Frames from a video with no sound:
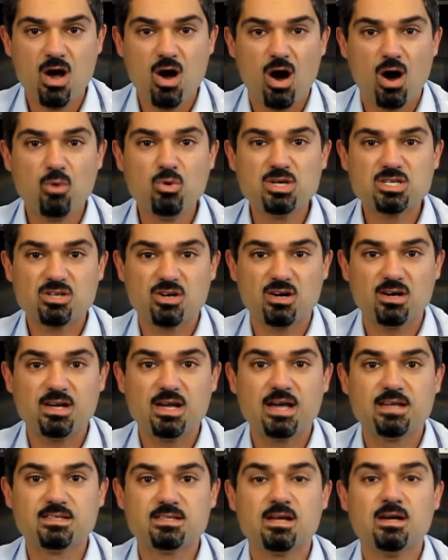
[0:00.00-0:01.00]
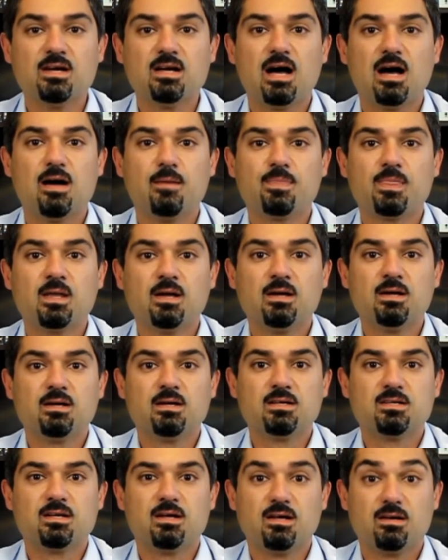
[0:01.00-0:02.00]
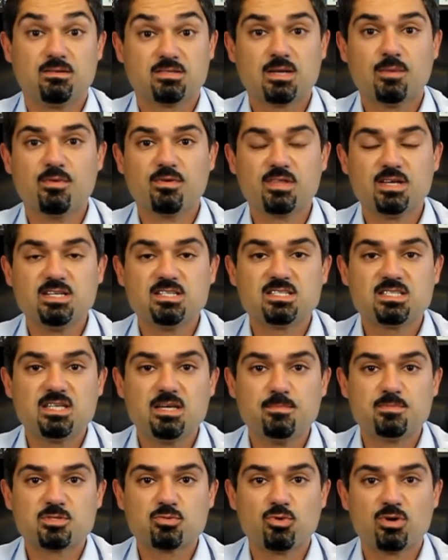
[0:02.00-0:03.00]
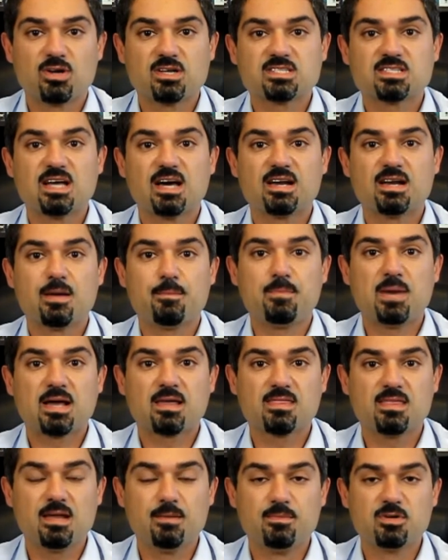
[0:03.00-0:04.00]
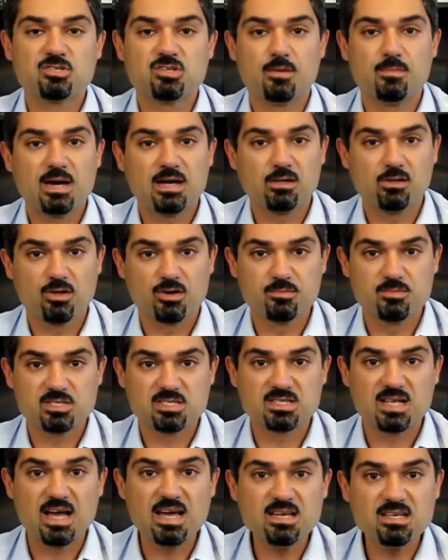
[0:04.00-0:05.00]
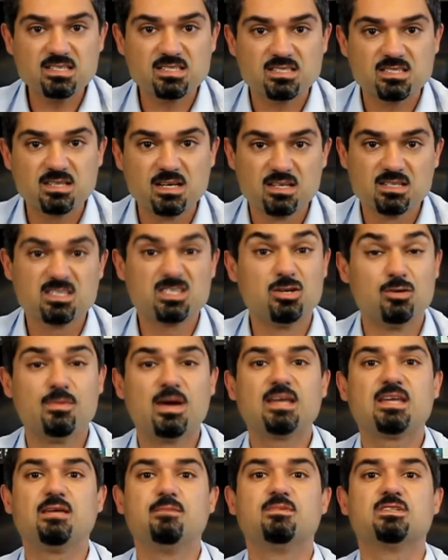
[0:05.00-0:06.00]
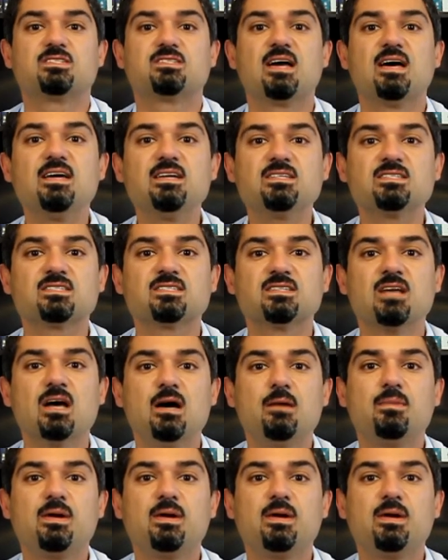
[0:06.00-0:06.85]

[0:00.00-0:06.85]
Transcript: I wish I had some of these tips when I started up back then, because I made a lot of mistakes, still making mistakes,